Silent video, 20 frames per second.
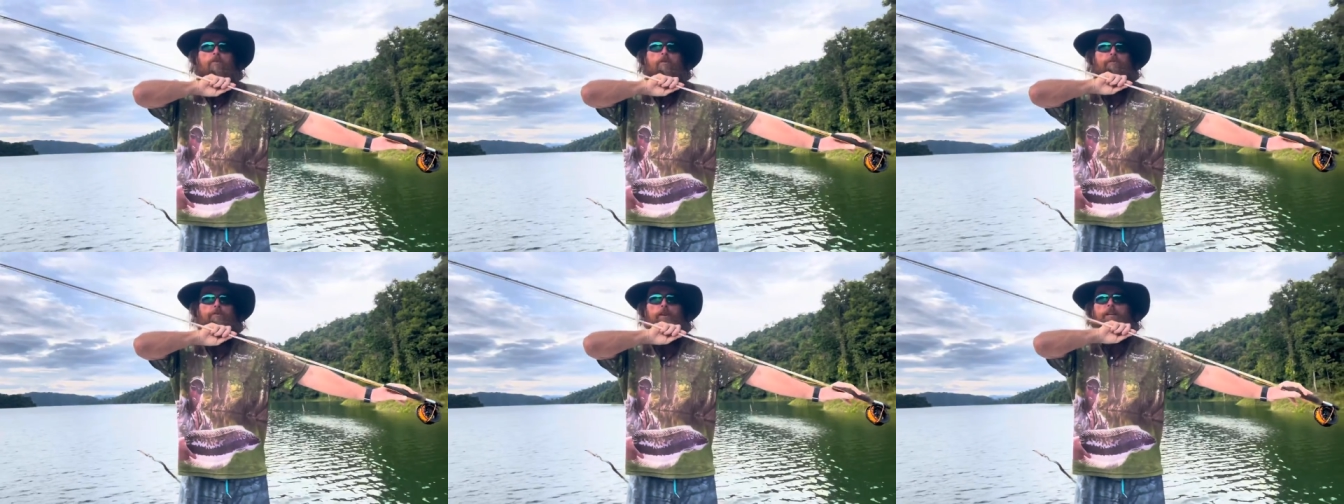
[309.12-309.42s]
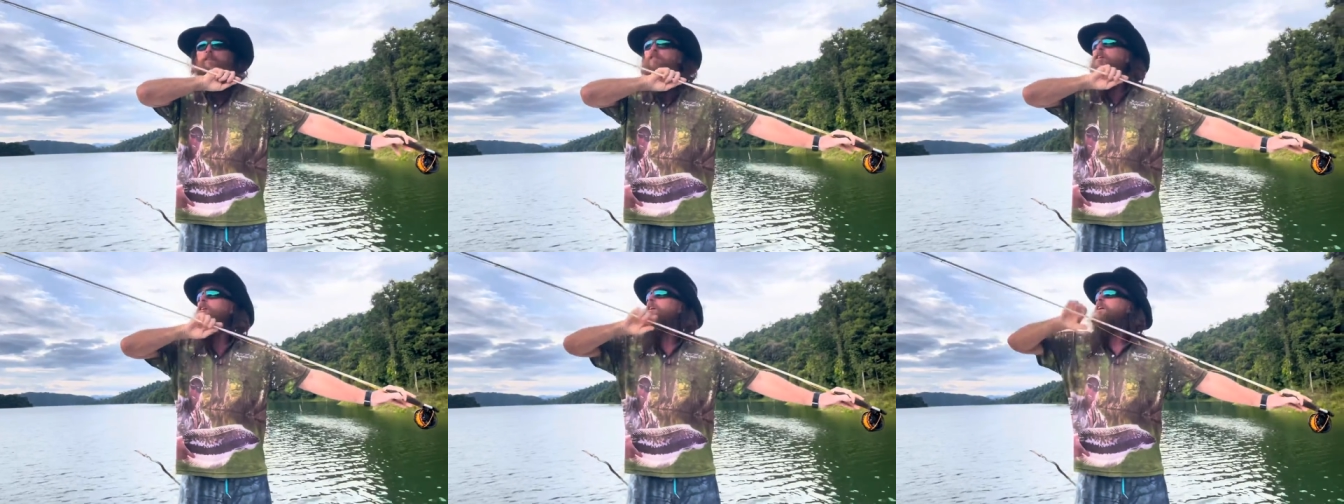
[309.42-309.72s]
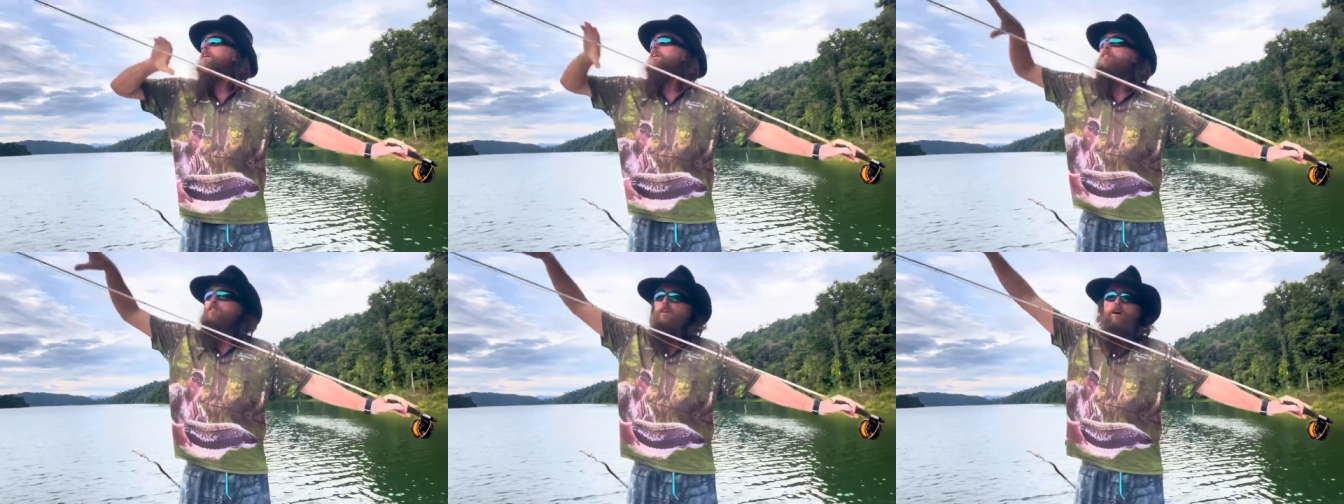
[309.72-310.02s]
the front
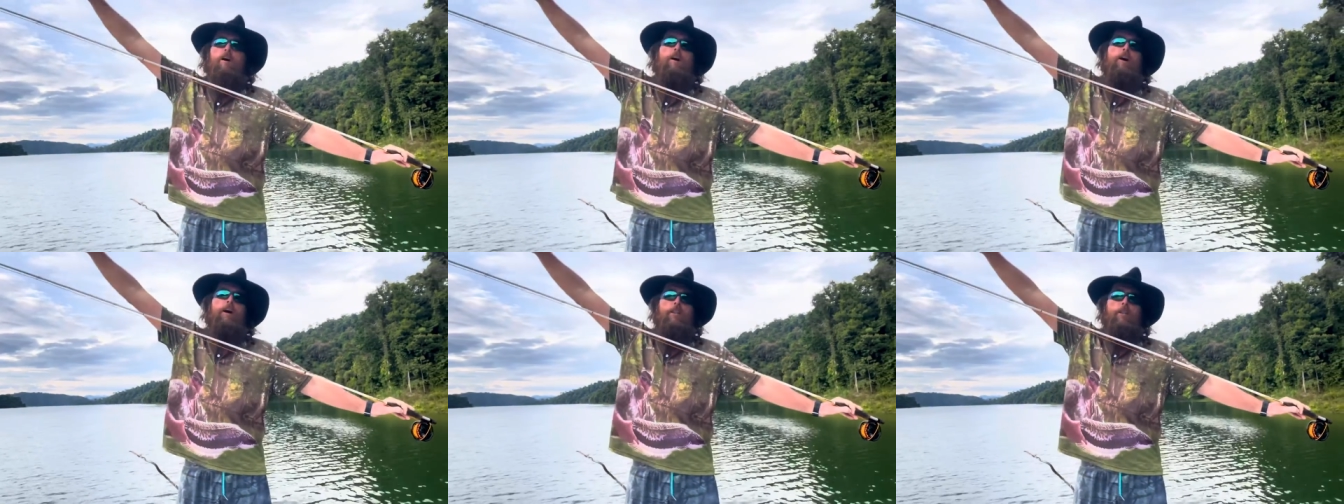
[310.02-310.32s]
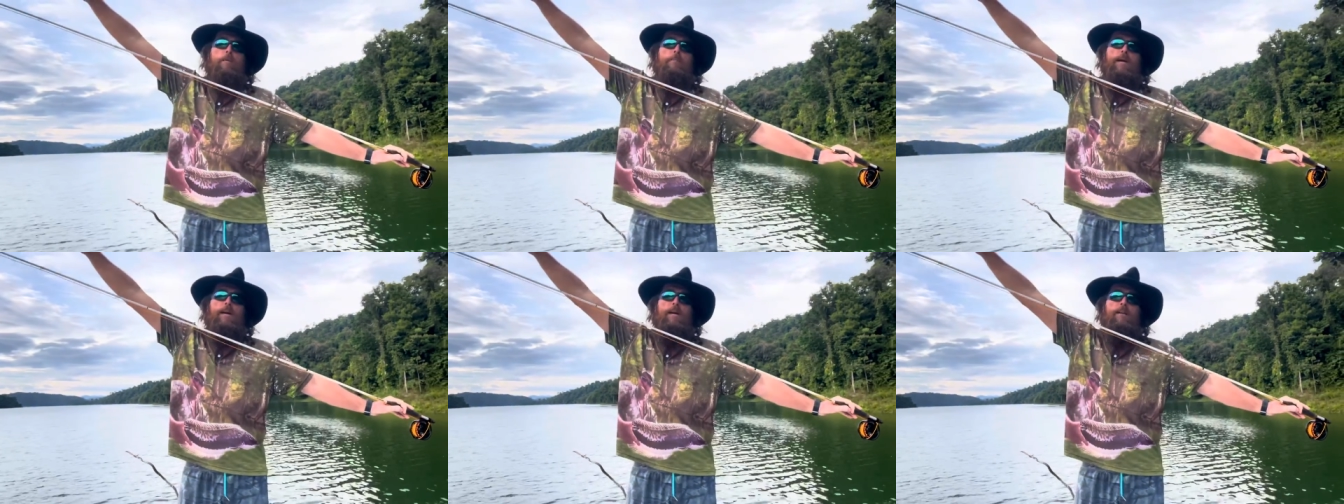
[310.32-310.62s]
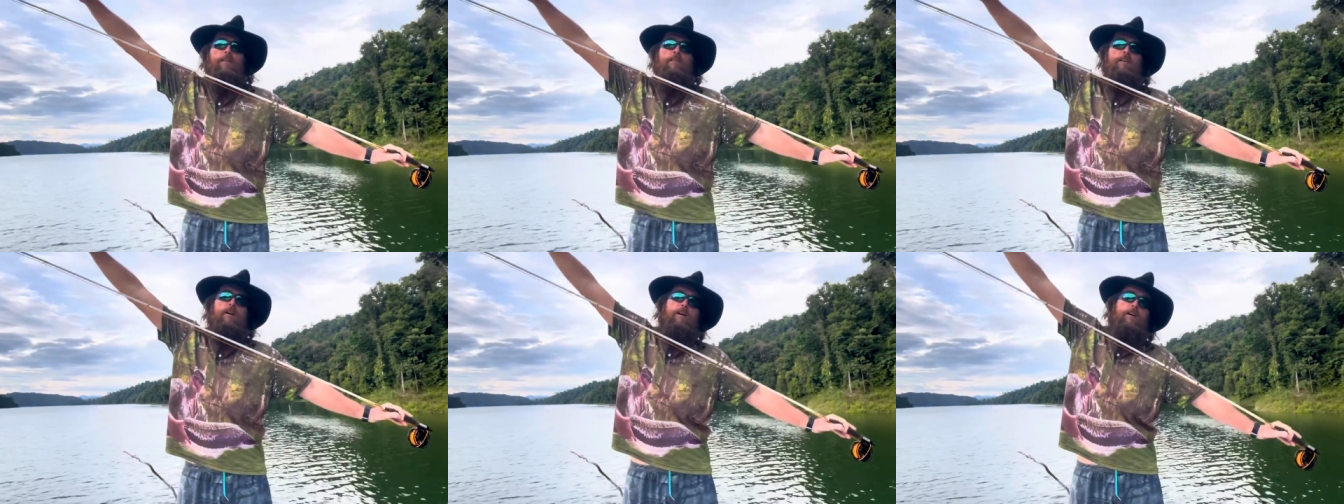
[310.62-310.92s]
target, the higher the
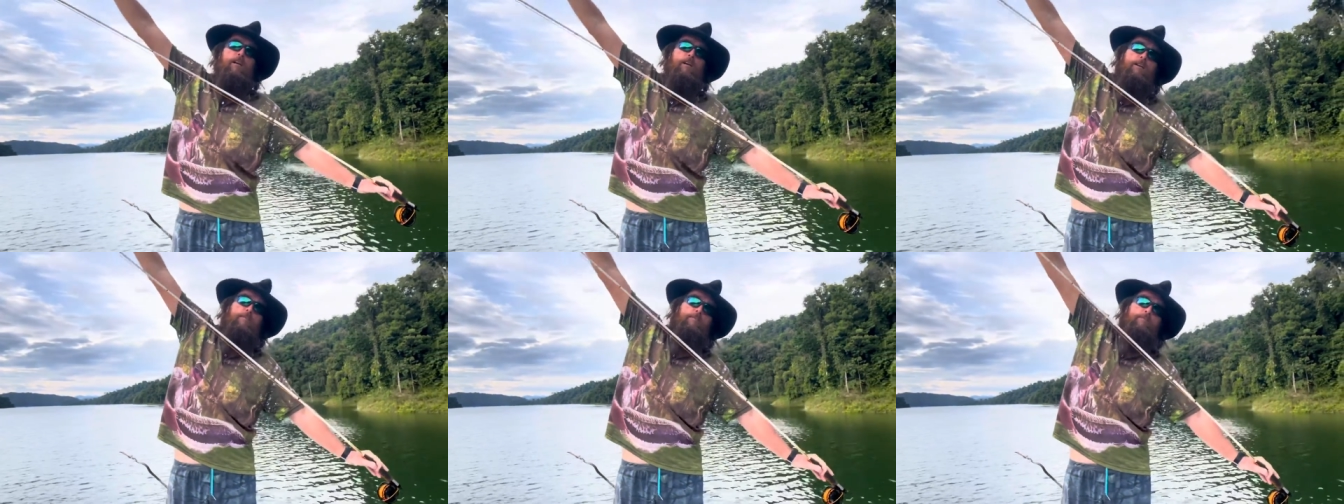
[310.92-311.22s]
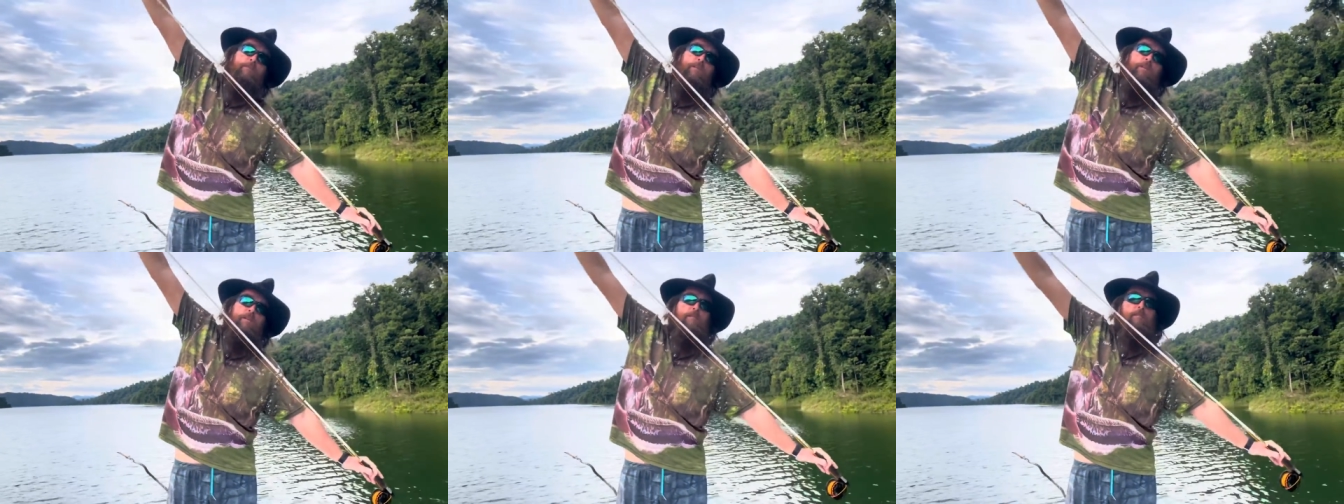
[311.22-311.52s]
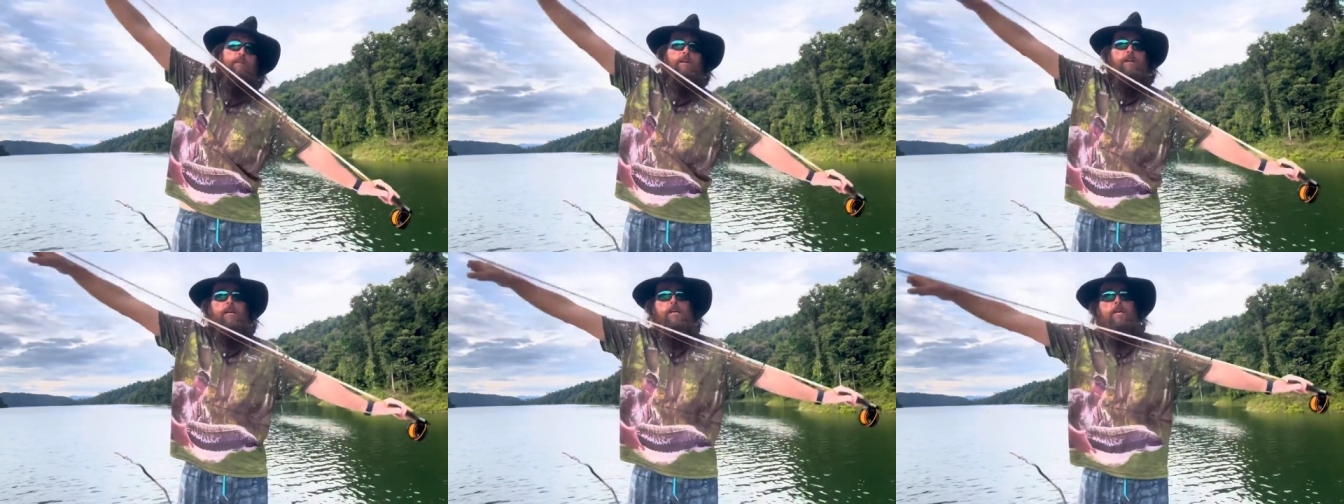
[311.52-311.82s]
back target. It's
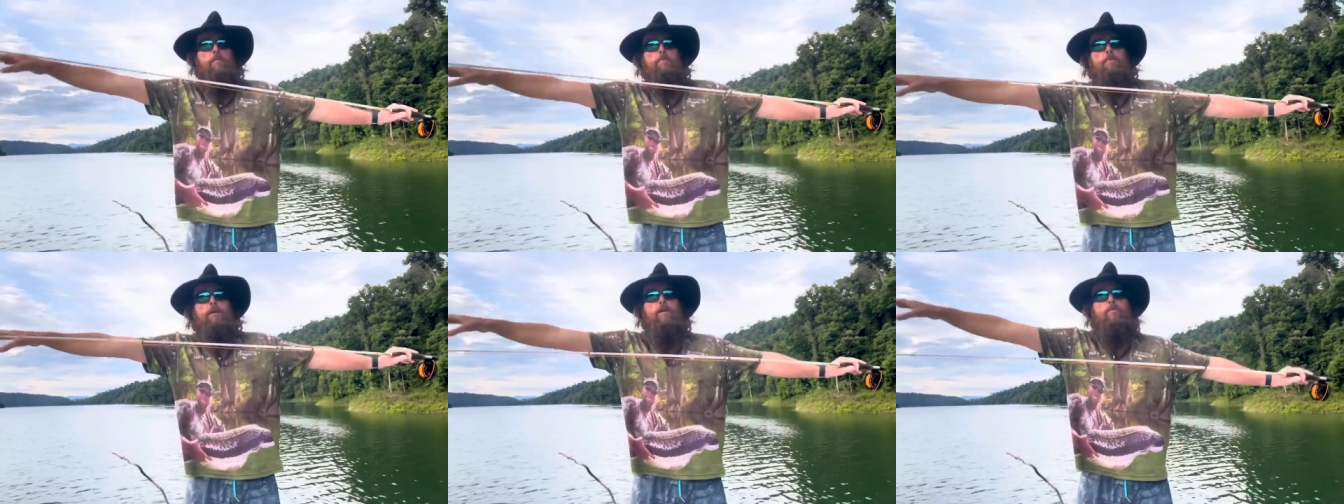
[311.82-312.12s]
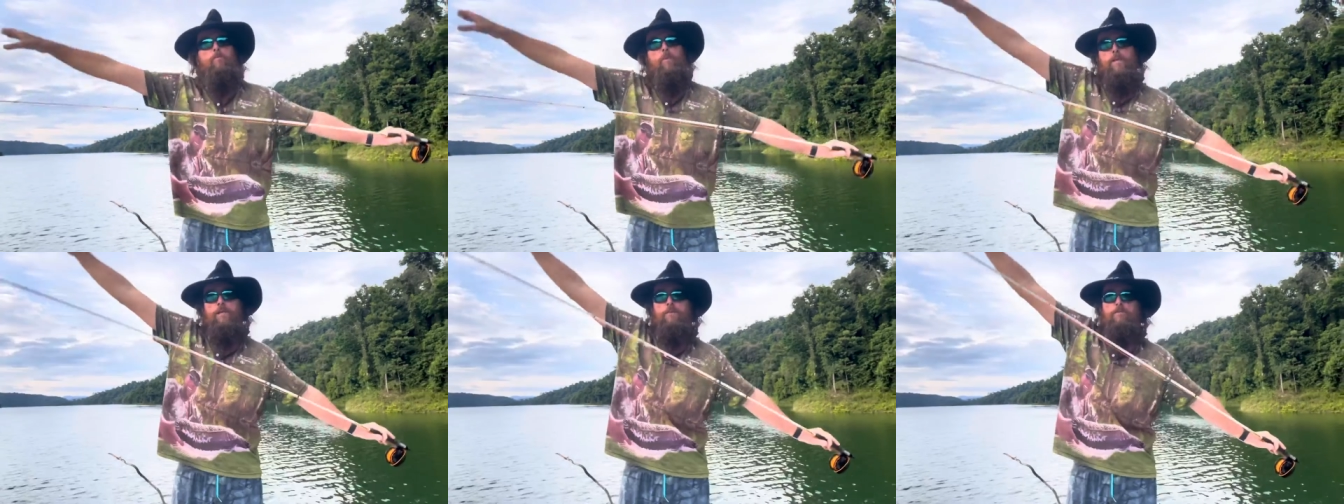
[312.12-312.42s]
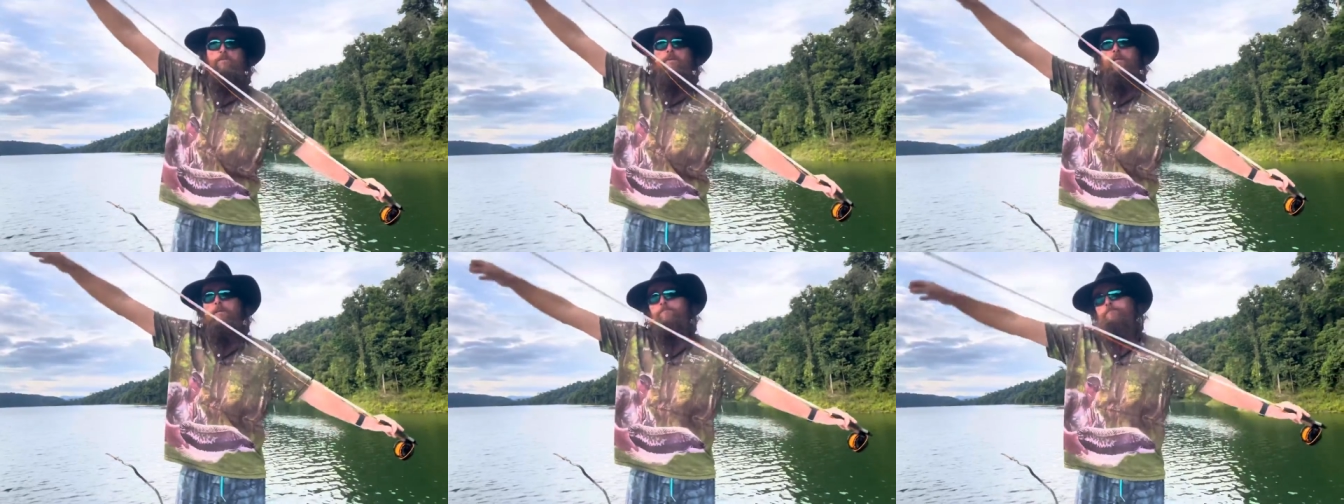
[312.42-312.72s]
like airplane
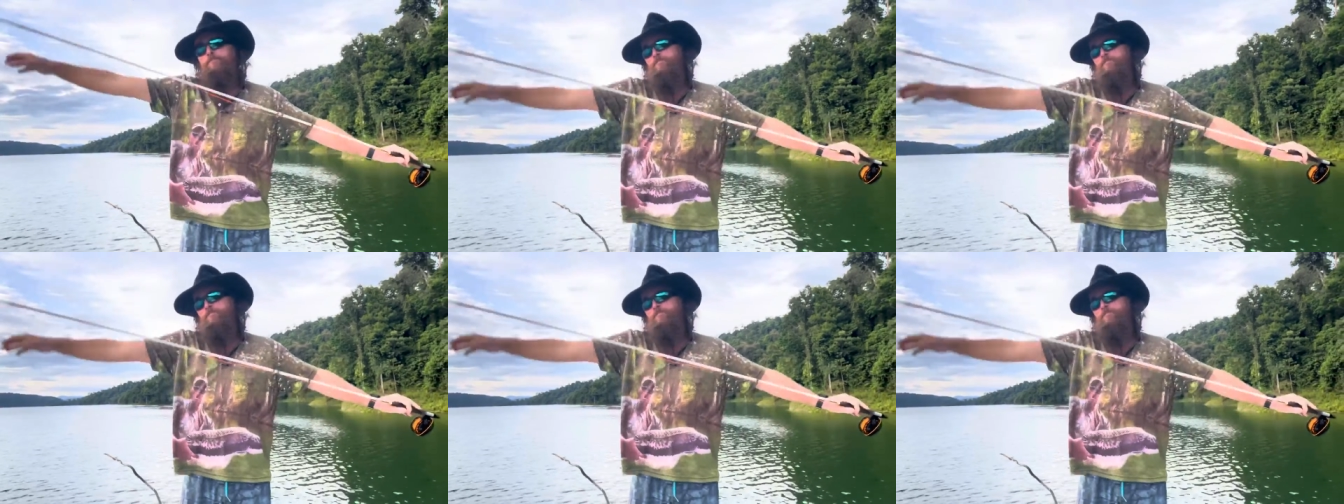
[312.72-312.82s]
wings, right?